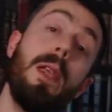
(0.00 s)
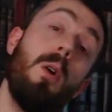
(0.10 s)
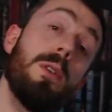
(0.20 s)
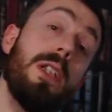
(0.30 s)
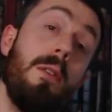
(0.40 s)

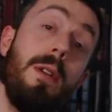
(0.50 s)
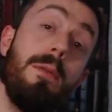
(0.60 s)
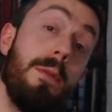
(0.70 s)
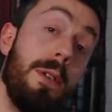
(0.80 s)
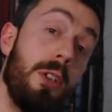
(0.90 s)
Also,
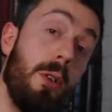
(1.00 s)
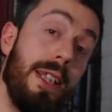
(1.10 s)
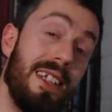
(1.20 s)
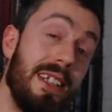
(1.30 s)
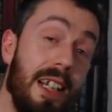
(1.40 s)
if you've enjoyed
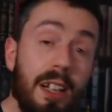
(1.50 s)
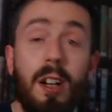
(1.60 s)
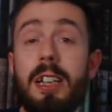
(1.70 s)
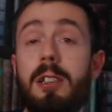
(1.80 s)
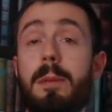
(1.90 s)
this, click like and